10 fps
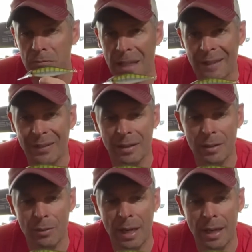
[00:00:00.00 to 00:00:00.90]
I've got
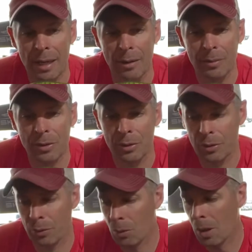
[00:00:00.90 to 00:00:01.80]
this rod out, I'm
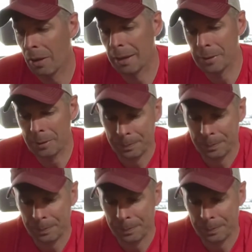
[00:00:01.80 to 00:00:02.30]
searching walleyes.